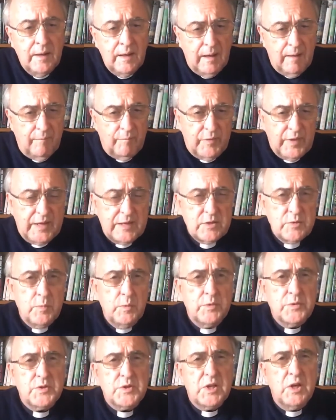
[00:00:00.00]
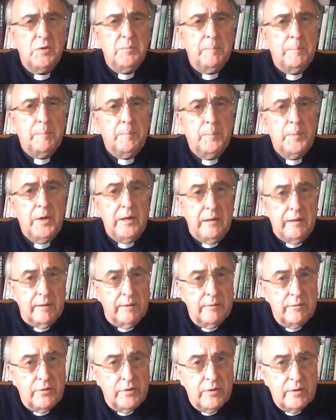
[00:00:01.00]
And that's what's so
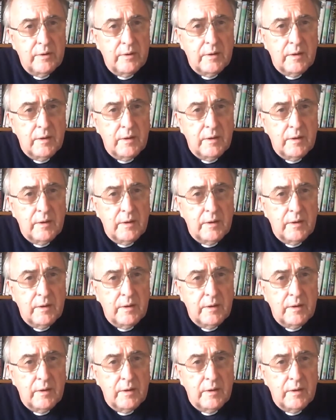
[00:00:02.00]
brilliant